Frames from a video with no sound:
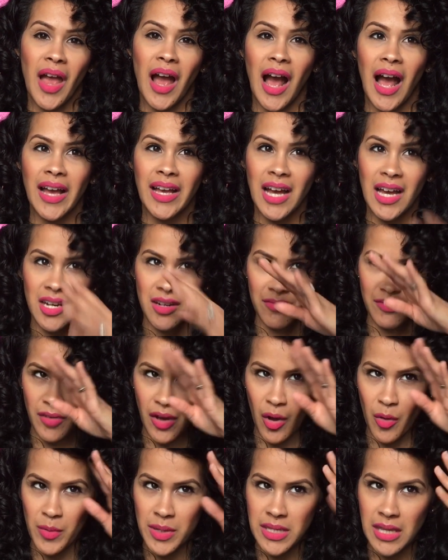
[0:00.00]
I kind of
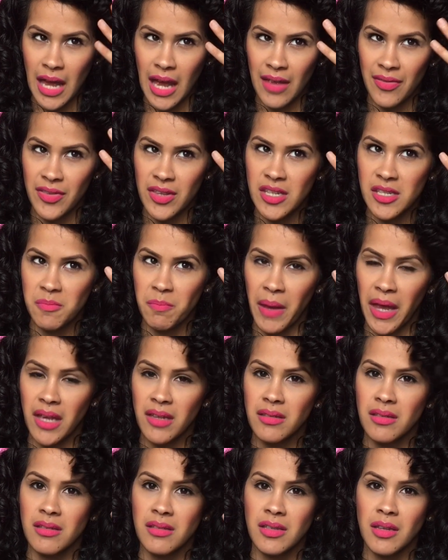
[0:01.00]
always had these
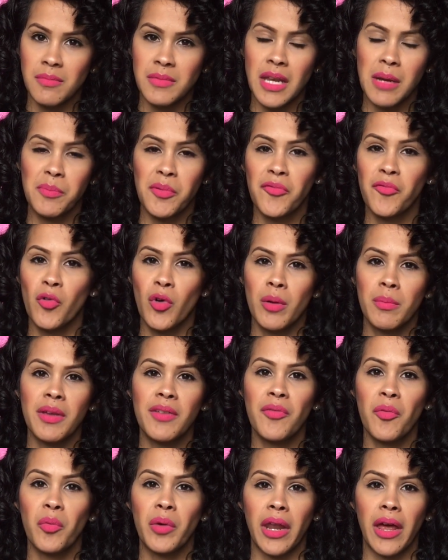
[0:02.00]
bangs in some type of form,
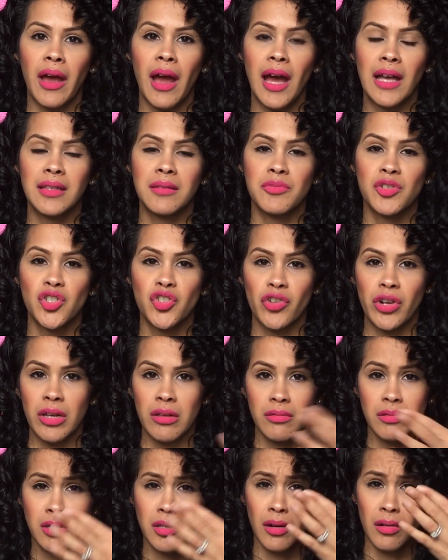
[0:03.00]
even when I had them
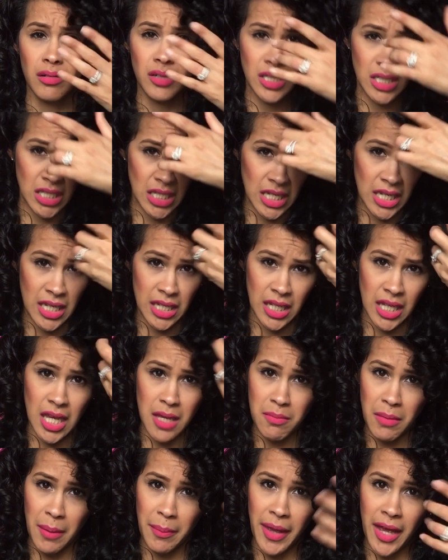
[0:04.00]
straight. So
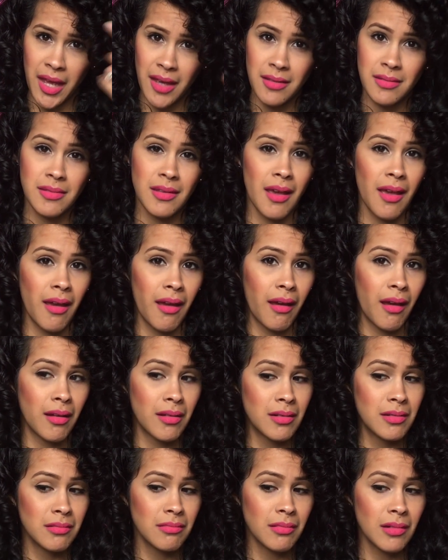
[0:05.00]
keep my bangs
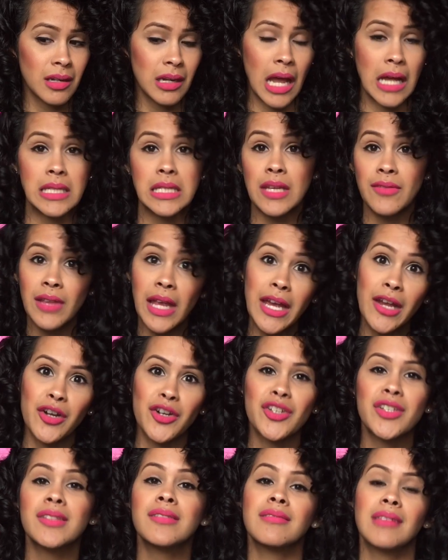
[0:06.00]
and lots of
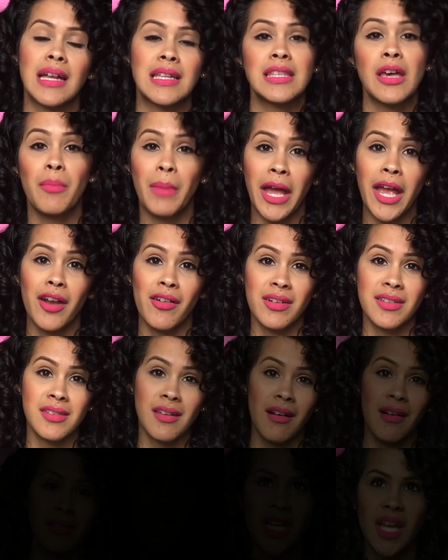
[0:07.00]
layers. That's how my hair is
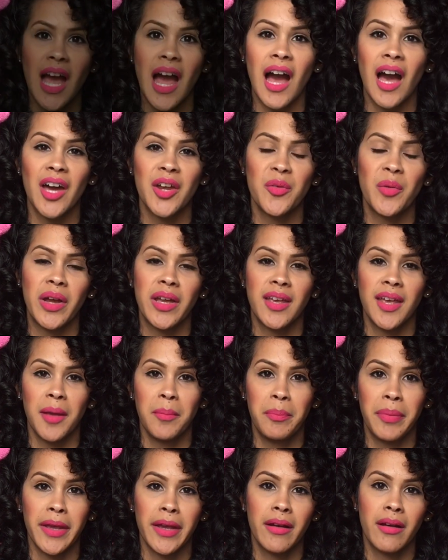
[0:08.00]
cut. How do I
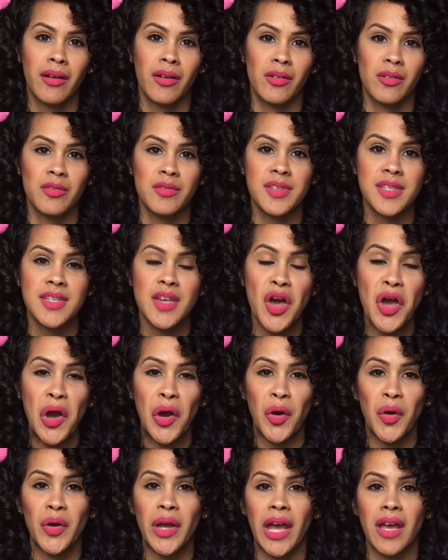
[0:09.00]
get big curls?
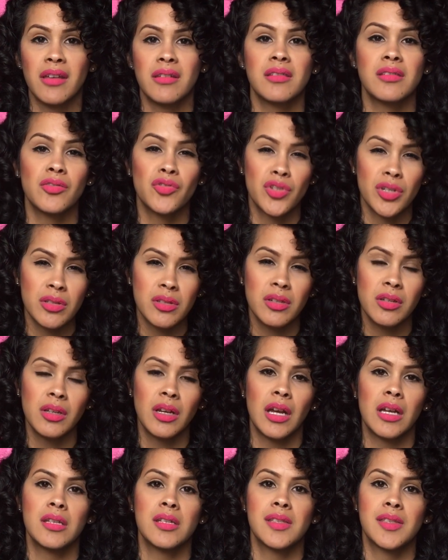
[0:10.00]
Okay, so just so you
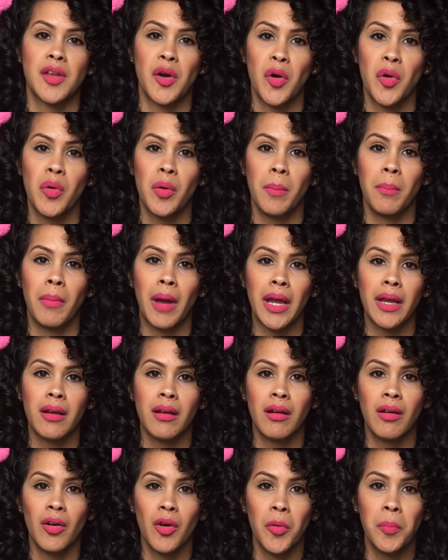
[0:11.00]
guys know, my
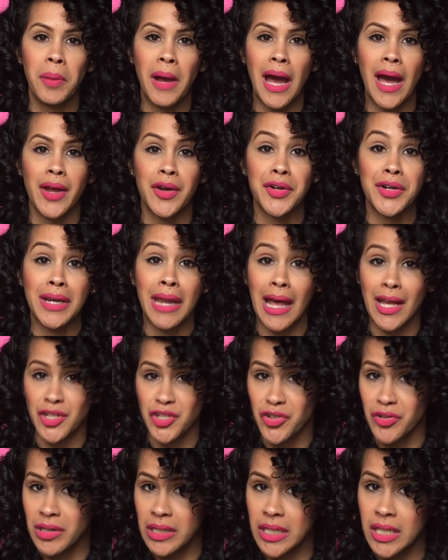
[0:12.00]
curl pattern
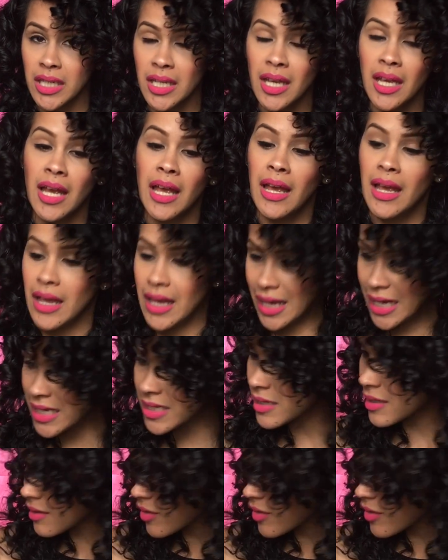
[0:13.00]
naturally is